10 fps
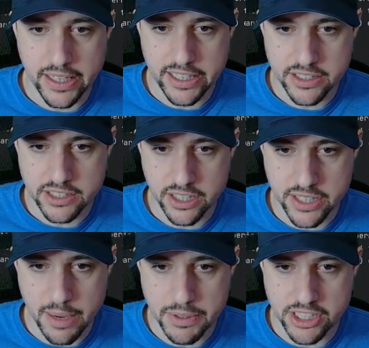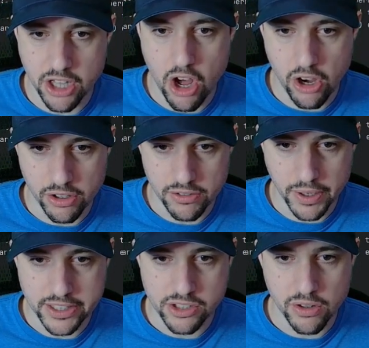is the type is long,
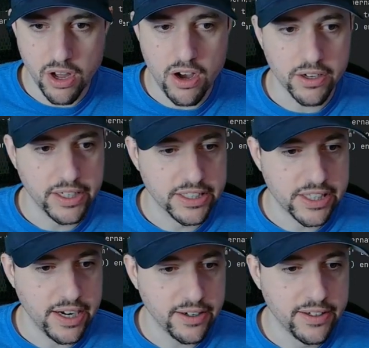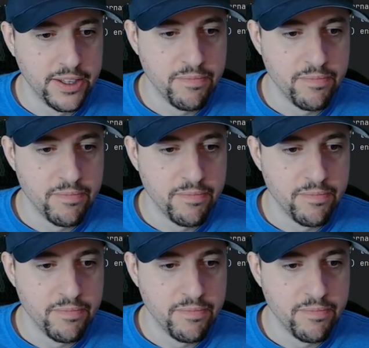right? So long is there.